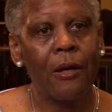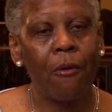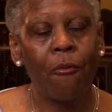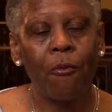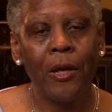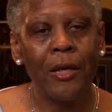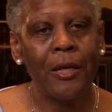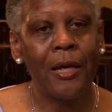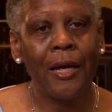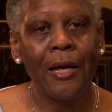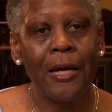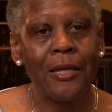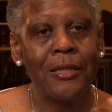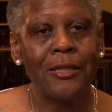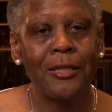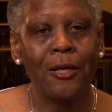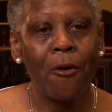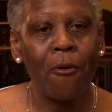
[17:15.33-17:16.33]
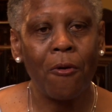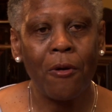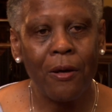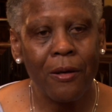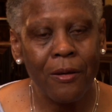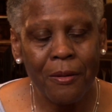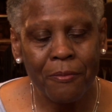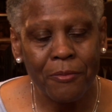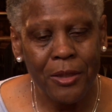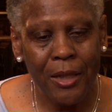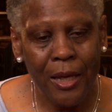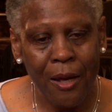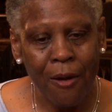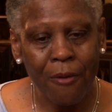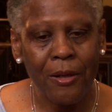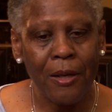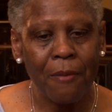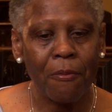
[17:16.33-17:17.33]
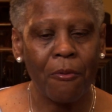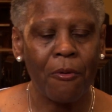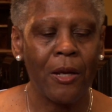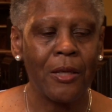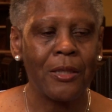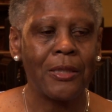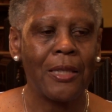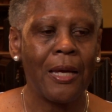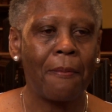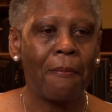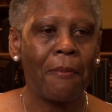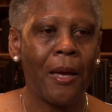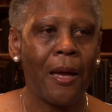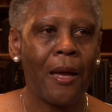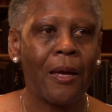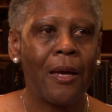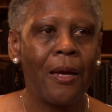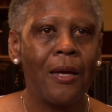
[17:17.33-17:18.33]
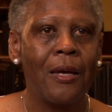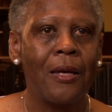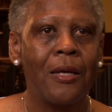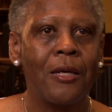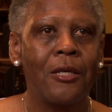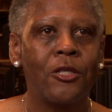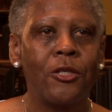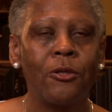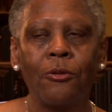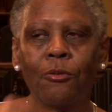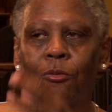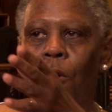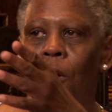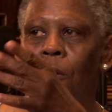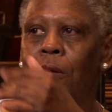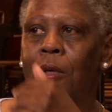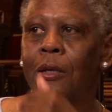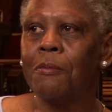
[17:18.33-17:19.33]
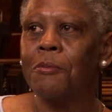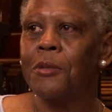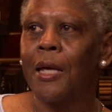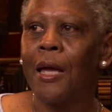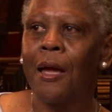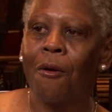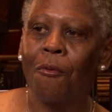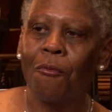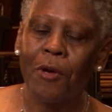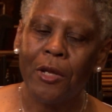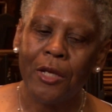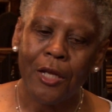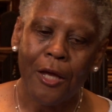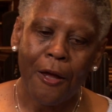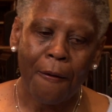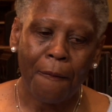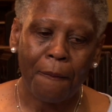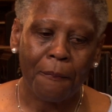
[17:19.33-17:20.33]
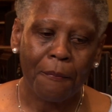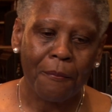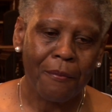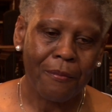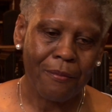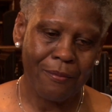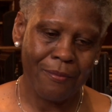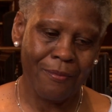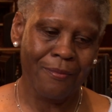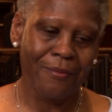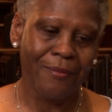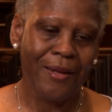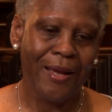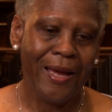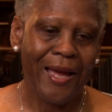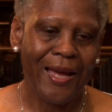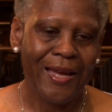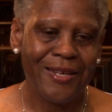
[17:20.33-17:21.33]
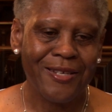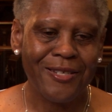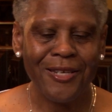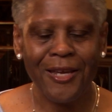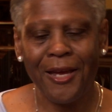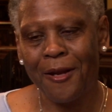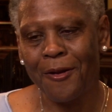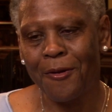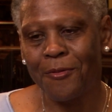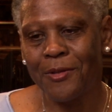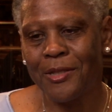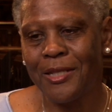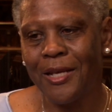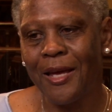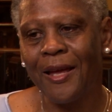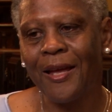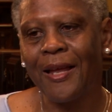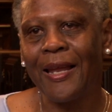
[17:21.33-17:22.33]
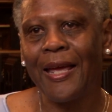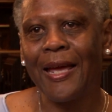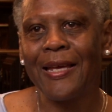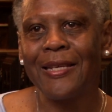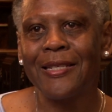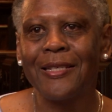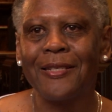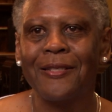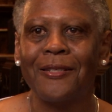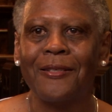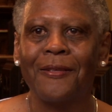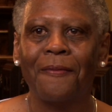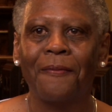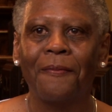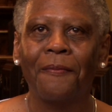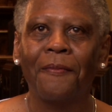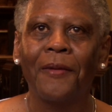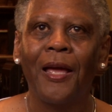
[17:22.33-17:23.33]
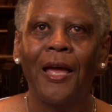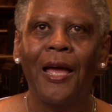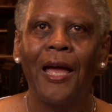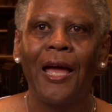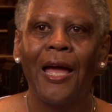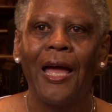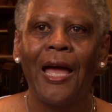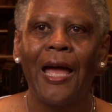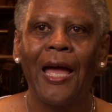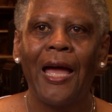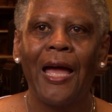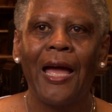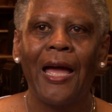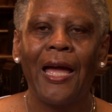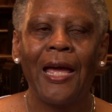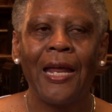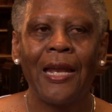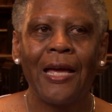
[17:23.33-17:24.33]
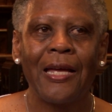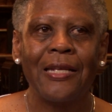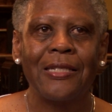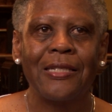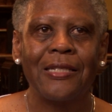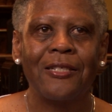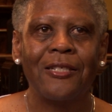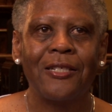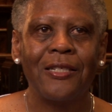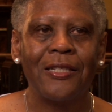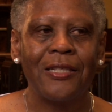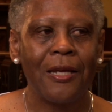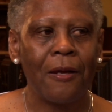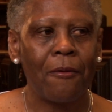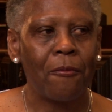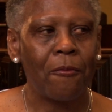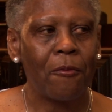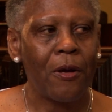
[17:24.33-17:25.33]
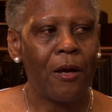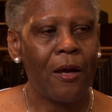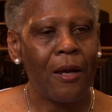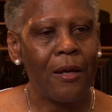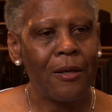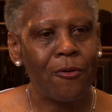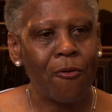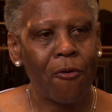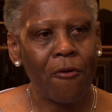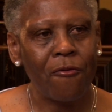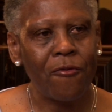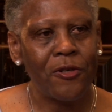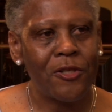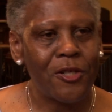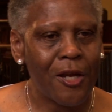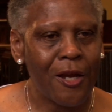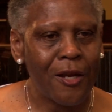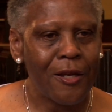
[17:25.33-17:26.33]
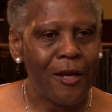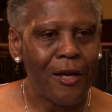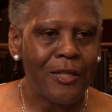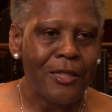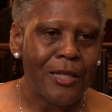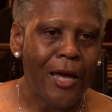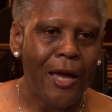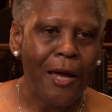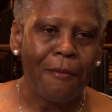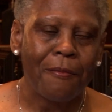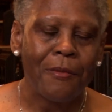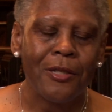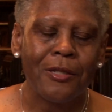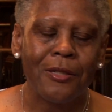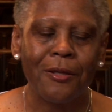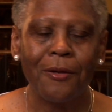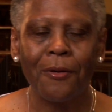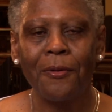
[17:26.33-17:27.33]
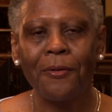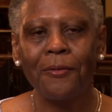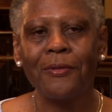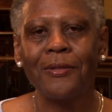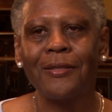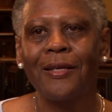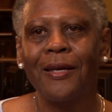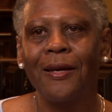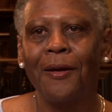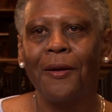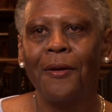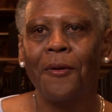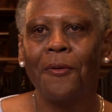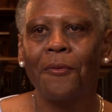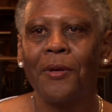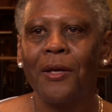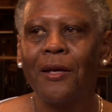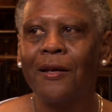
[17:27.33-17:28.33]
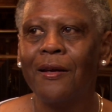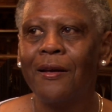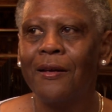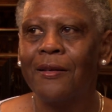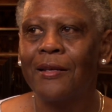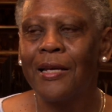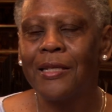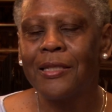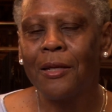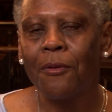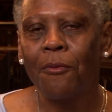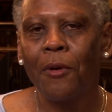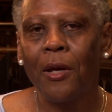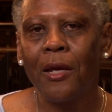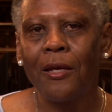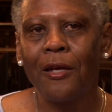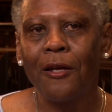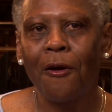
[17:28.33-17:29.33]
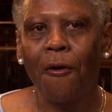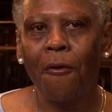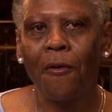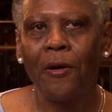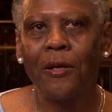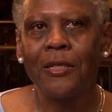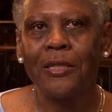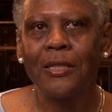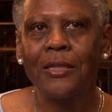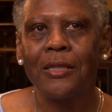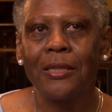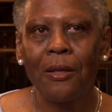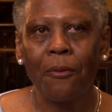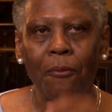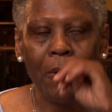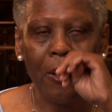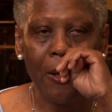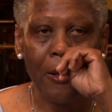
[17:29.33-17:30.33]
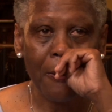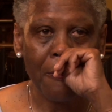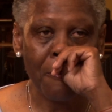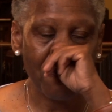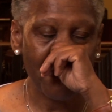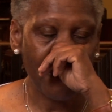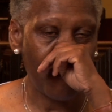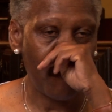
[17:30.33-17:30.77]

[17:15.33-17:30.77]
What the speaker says: one day I saw her uptown, that brings that back. She was walking uptown one day. She had on sunglasses. And she said, well, hey, Dora Virginia. I said, hey, Miss Kuntz. We hugged. I said, where you going? She said, well,